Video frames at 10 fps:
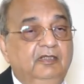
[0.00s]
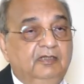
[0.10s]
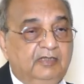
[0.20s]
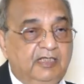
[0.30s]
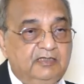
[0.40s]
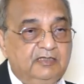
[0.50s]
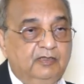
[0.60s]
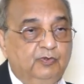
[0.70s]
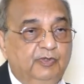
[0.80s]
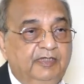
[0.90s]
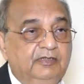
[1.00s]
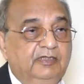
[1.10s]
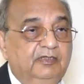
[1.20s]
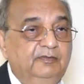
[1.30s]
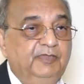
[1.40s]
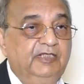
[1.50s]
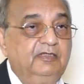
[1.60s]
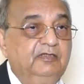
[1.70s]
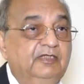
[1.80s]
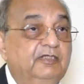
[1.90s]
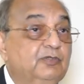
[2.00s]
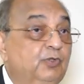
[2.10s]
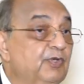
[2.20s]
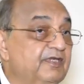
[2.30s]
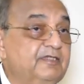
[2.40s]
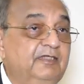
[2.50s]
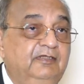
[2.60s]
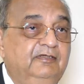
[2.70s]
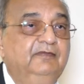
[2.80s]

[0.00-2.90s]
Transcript: The gases are going there, but there is no exchange